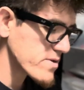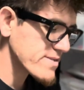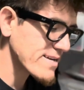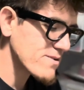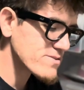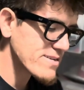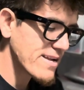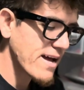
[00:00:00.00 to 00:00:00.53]

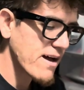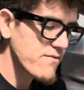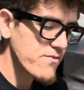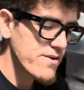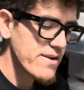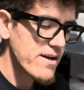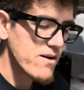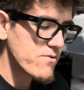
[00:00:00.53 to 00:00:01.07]
downside I have right
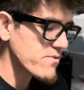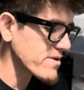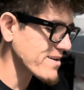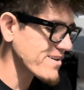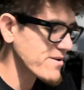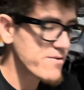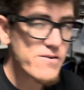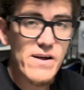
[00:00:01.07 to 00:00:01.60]
now
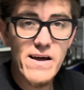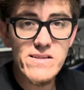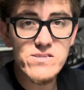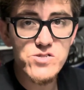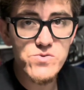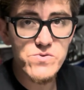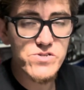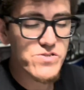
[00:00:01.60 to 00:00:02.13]
here at the
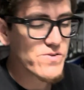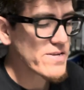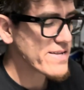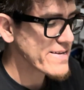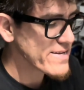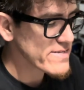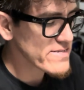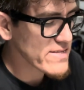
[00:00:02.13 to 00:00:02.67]
storage unit
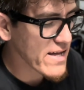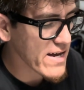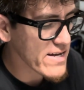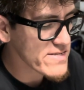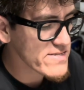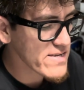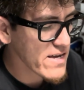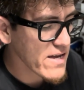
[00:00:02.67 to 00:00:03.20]
is
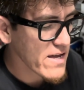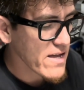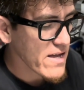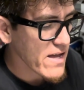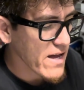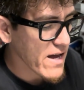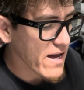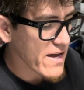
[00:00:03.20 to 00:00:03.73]
that
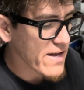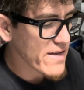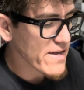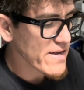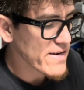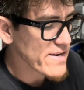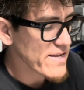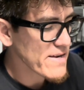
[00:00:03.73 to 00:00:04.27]
I
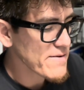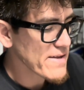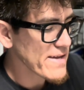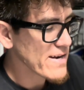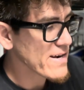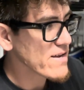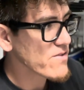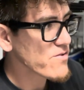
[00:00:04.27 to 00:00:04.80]
need to get
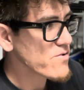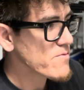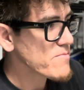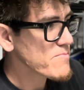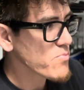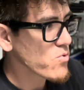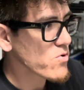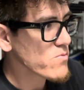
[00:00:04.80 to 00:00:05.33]
another
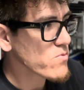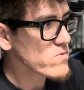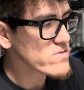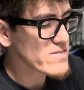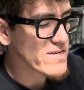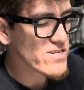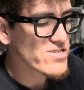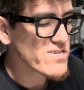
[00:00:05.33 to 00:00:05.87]
portable
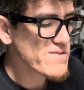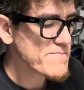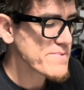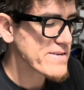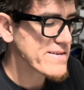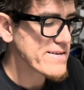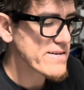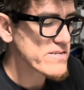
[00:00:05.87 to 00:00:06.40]
station,
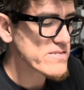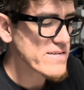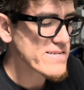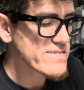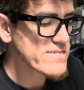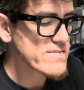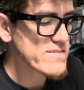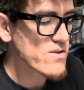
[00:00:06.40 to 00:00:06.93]
because
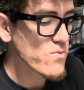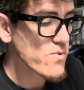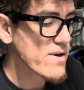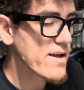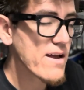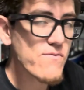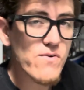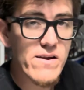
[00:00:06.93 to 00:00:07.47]
it's the one I
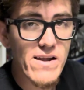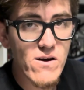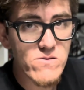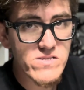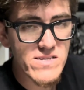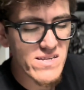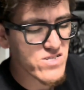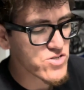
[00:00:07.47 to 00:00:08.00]
have right now, it's
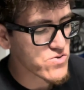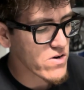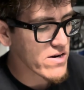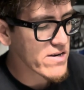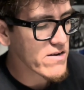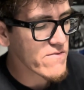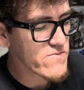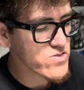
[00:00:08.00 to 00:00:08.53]
not strong
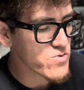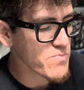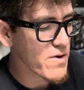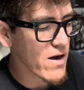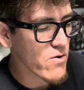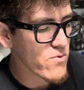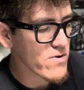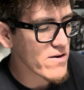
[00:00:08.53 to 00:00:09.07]
enough to
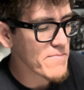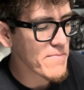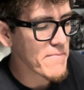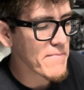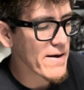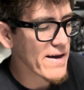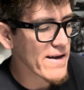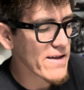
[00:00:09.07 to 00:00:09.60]
power up
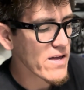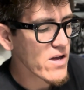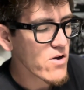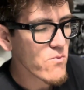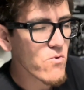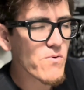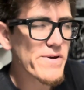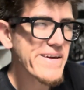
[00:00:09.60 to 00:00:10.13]
my,
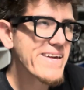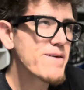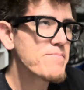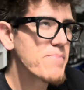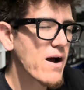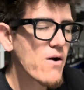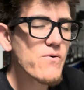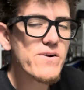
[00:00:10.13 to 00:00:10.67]
well, it can
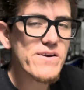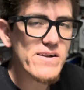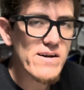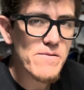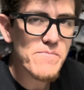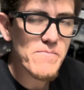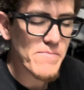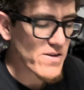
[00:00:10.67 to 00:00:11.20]
power it
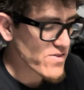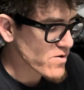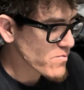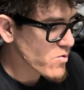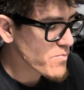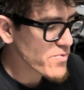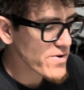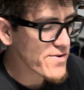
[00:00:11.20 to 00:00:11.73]
up, my thermal
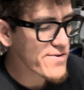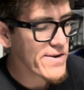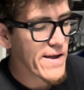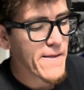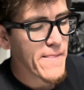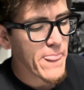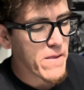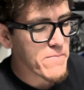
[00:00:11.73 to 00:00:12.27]
printer,
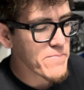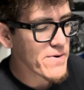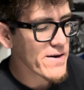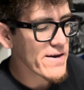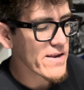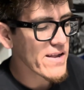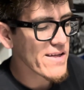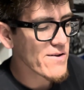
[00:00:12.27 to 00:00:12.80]

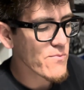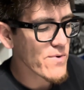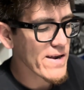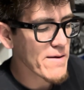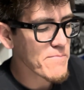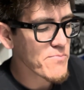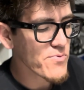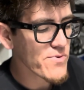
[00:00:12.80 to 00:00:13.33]
but when
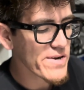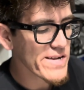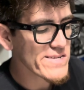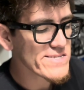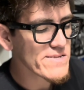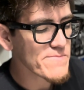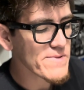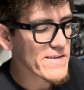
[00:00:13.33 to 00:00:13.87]
I'm printing
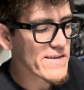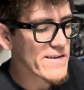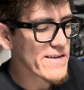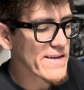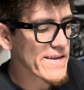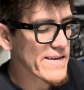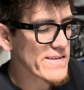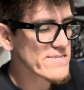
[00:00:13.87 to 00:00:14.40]
something,
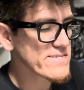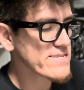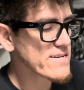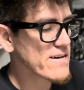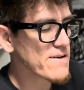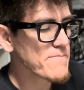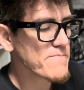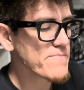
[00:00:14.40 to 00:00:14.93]
it's
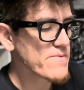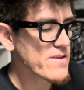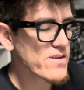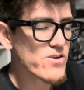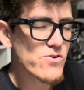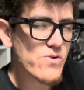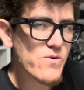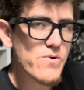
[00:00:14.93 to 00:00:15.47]

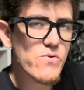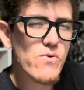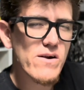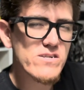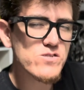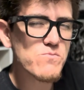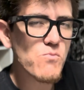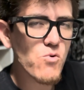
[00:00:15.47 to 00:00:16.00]
it
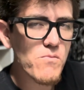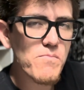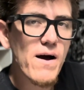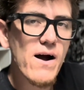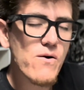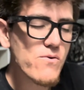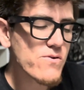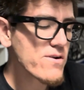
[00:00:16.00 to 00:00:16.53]
requires more
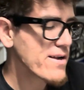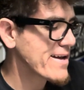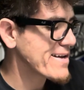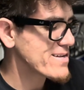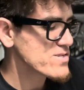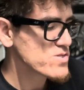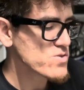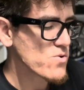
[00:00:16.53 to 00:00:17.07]
power,
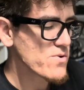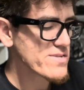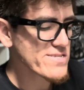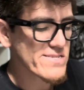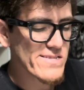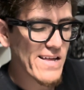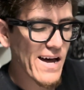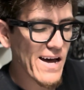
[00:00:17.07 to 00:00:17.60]
so it's
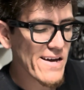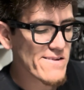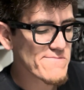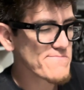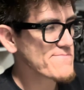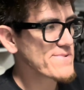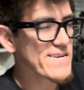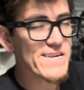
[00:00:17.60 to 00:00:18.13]
not
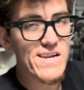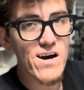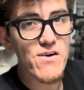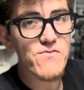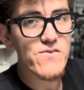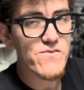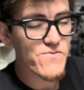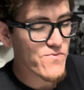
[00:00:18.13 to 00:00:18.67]
enough
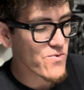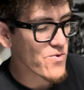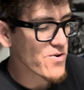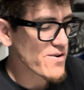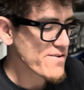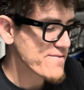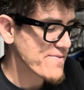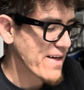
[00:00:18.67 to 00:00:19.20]

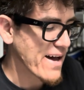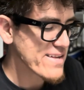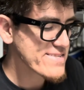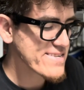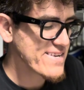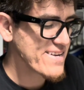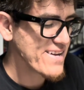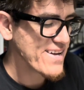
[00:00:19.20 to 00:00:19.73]
for that.
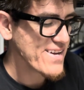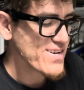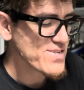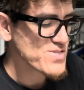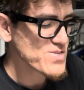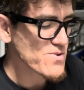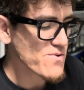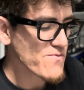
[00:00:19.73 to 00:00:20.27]

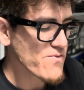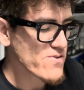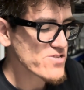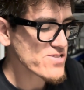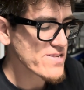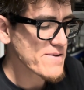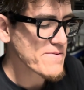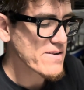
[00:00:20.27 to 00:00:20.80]
So
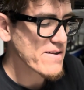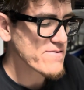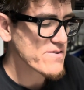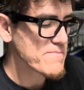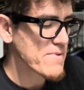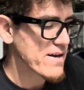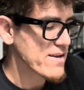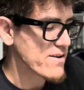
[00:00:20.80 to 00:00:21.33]
unfortunately, I'm gonna have to
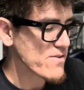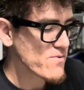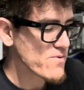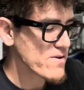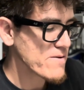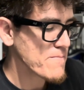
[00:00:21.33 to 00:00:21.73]
buy another one,